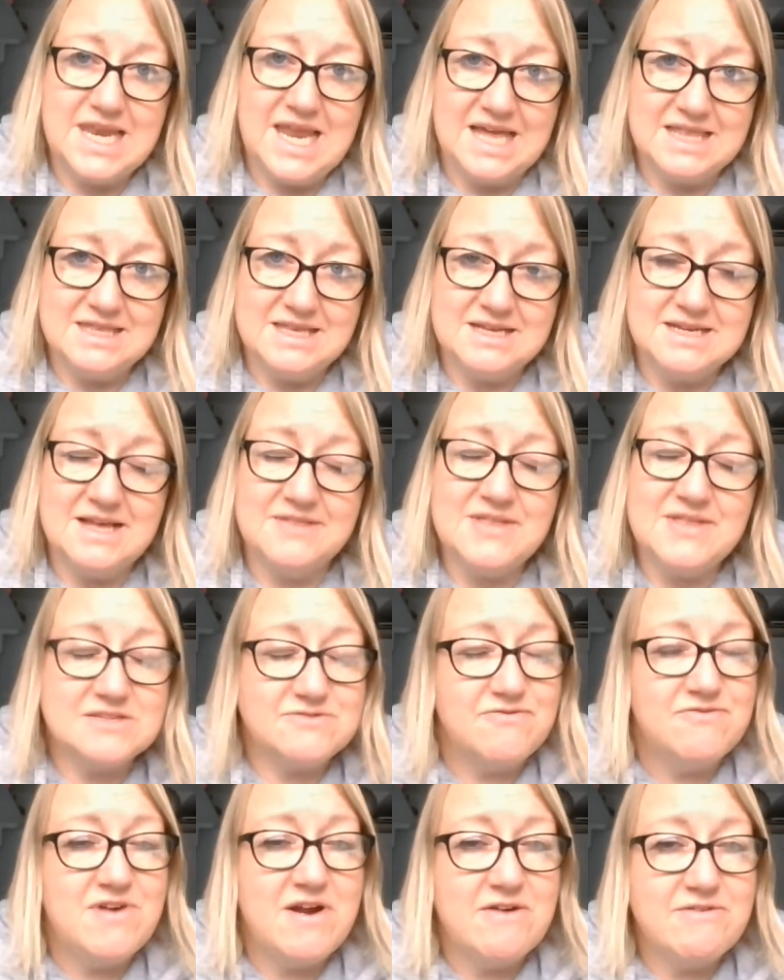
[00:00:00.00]
Lanyon, and
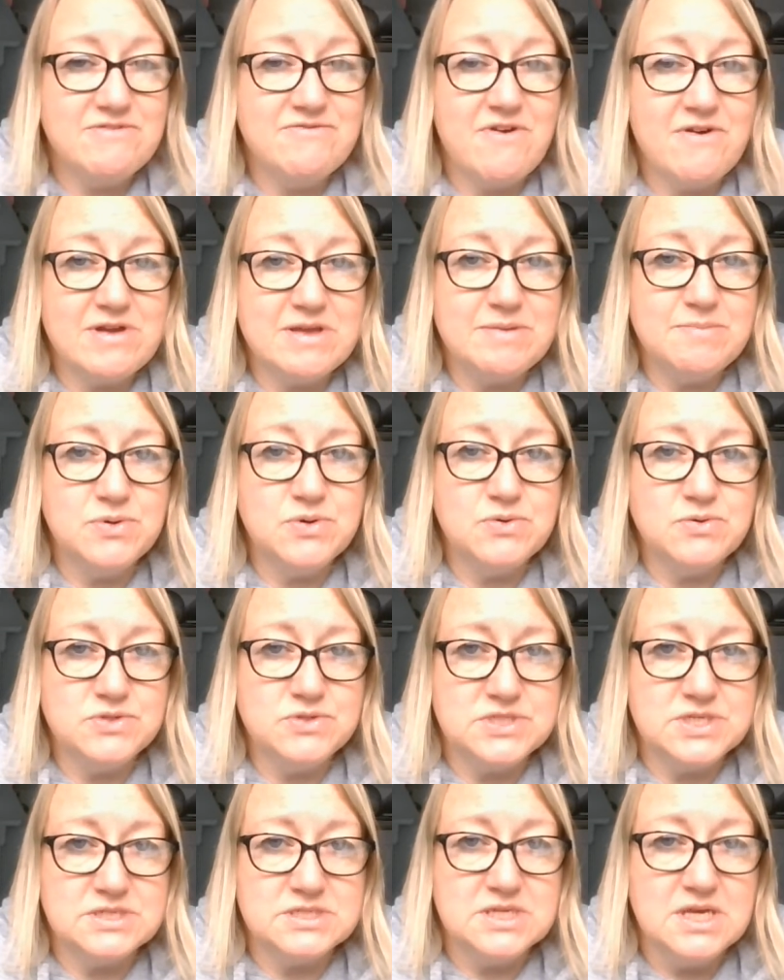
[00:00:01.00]
that's very, very
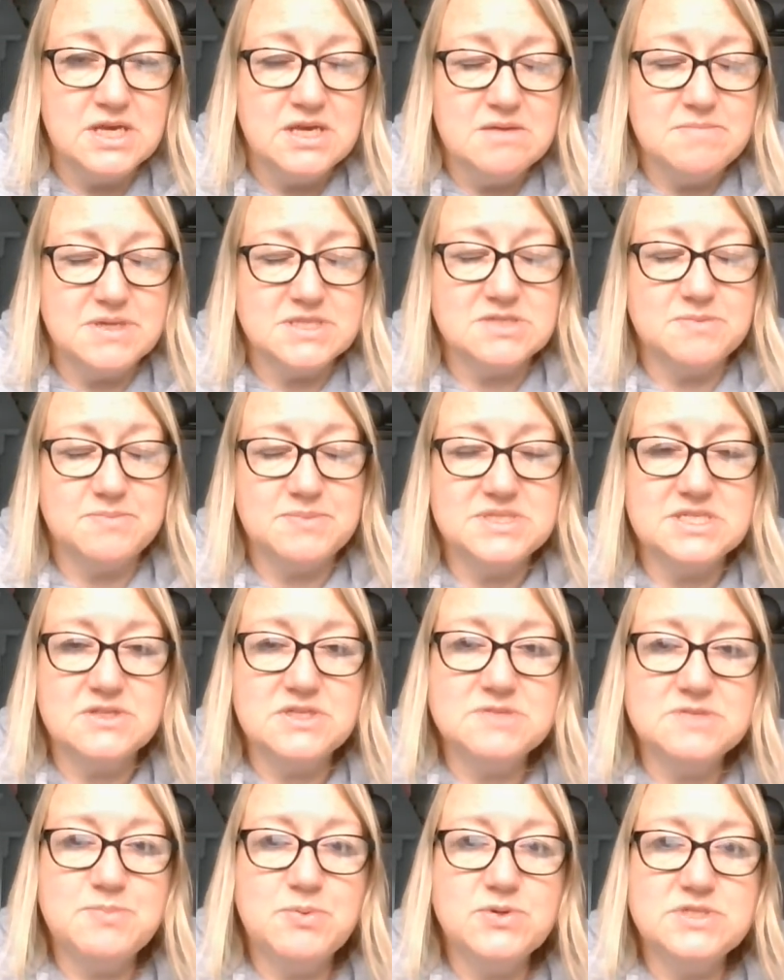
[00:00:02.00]
important, because up until
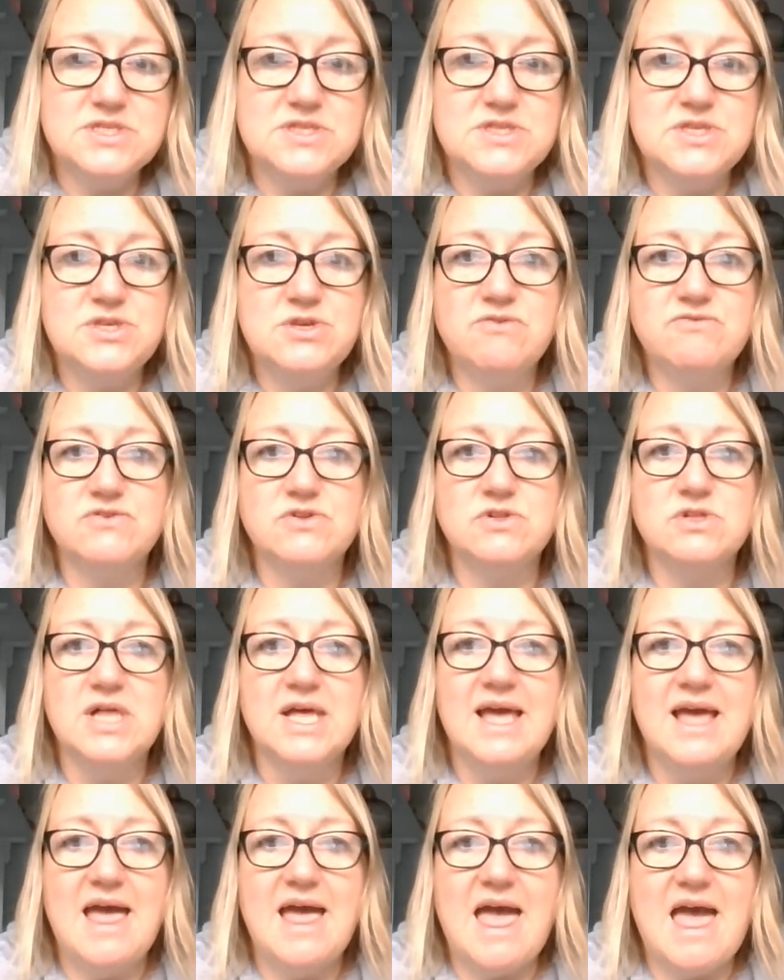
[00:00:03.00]
this point of the novel,
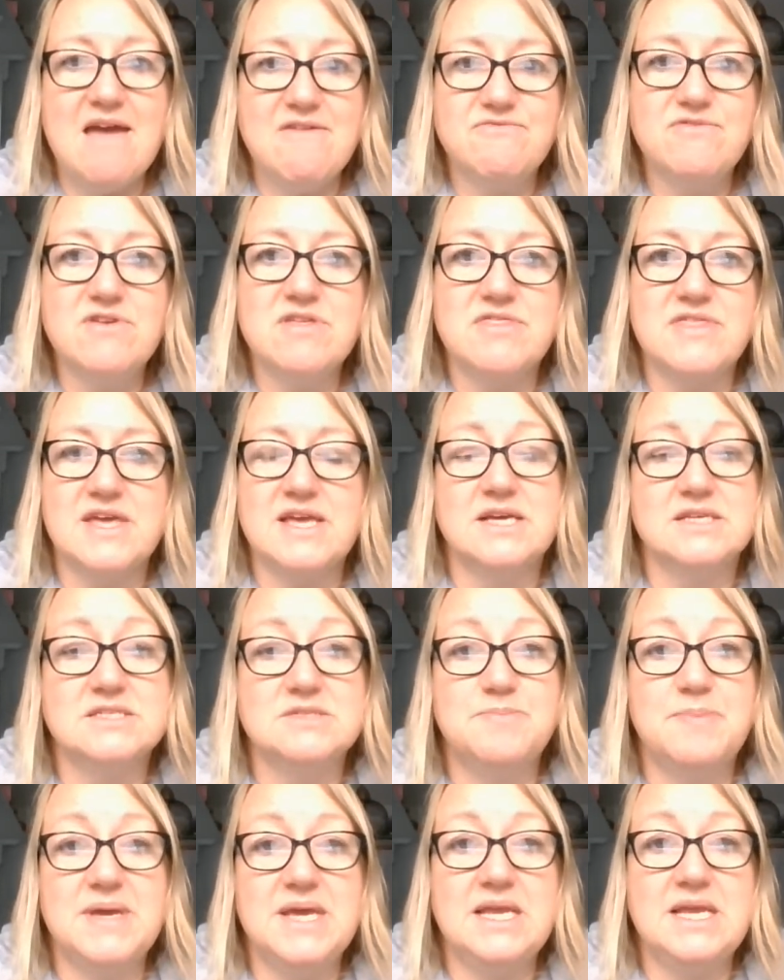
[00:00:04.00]
everything has
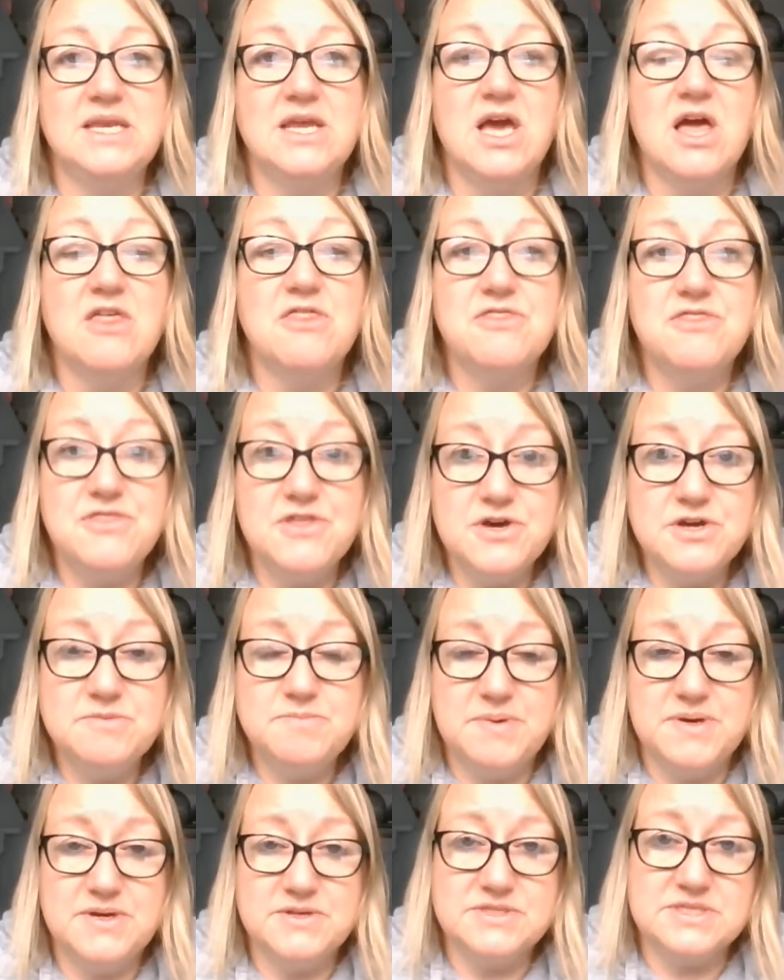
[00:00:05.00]
been third
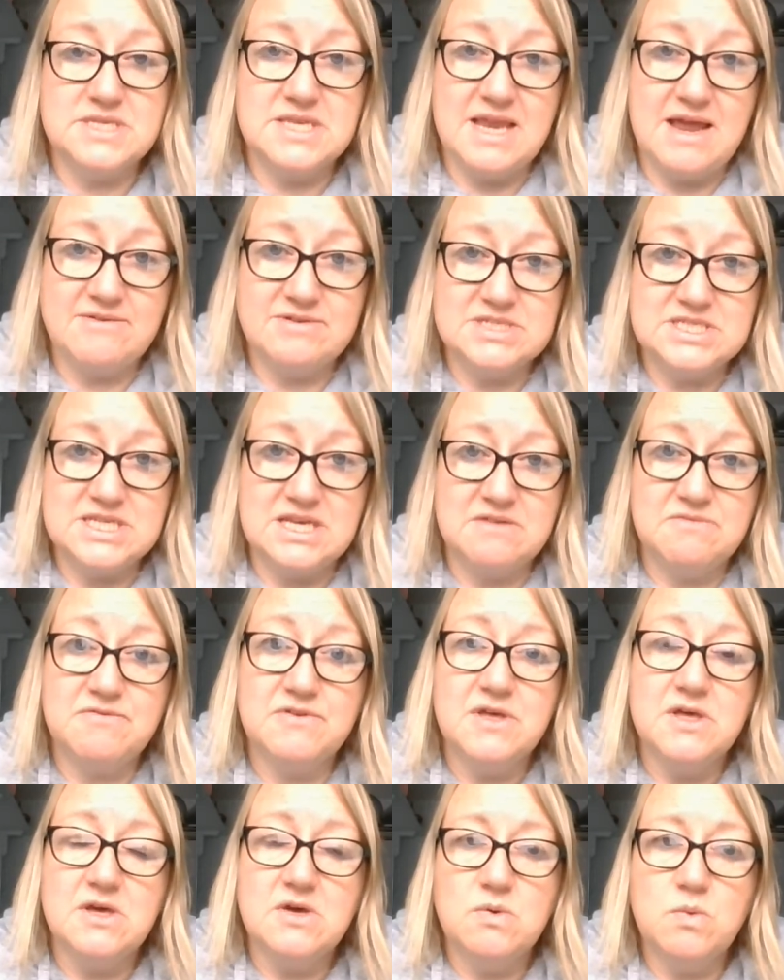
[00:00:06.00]
person narrative,
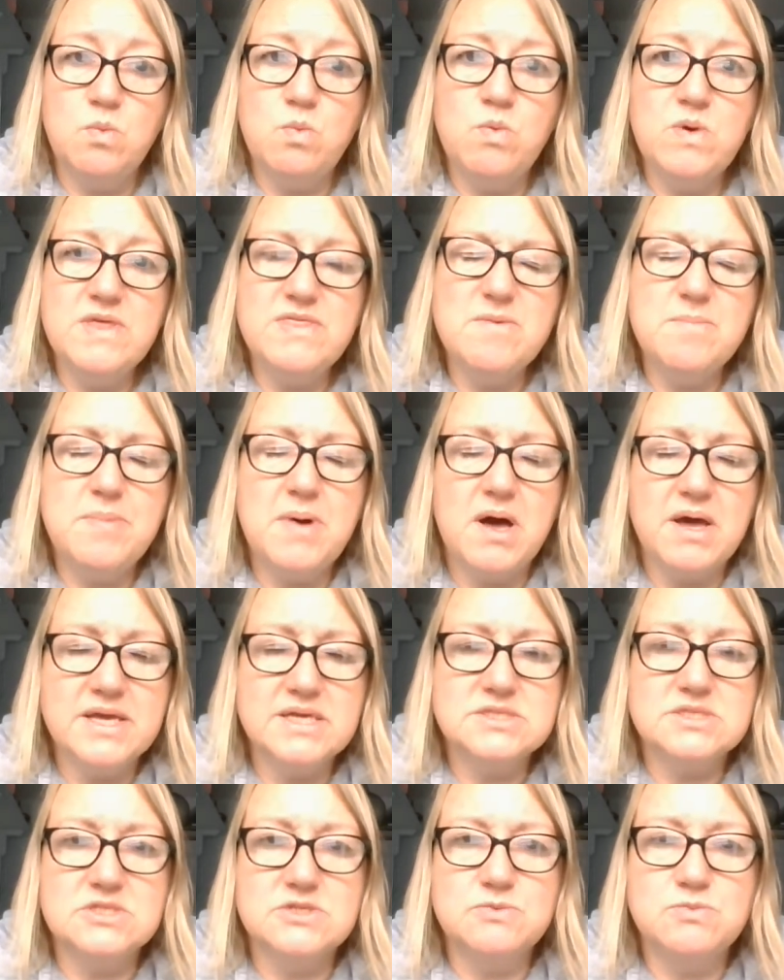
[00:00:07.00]
with a
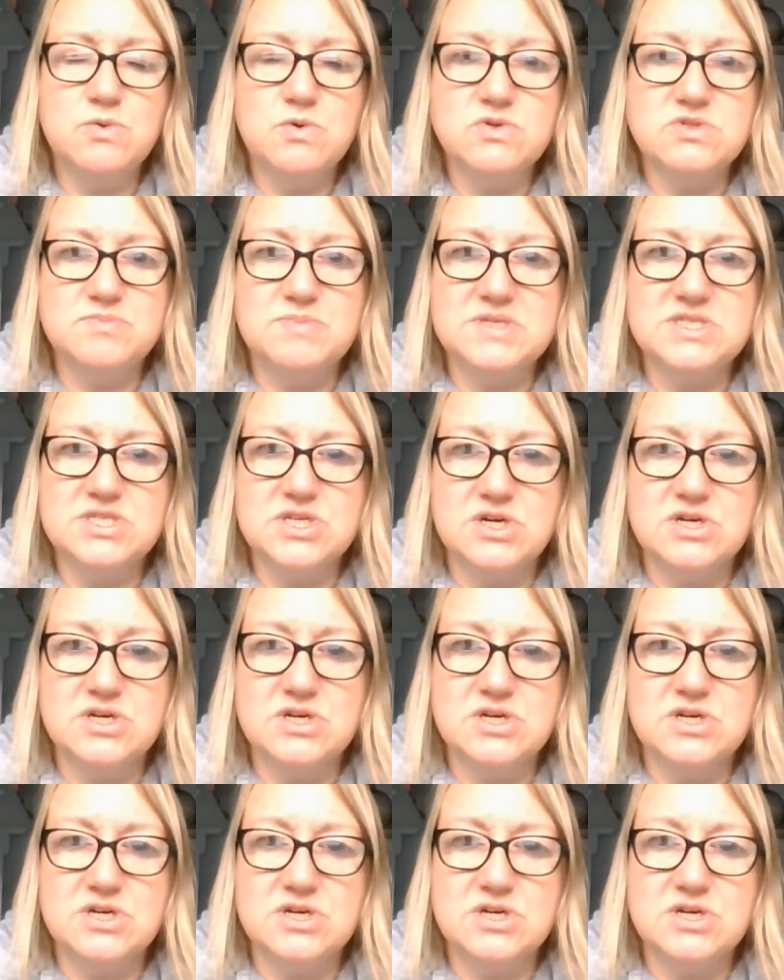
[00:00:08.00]
bias towards Mr.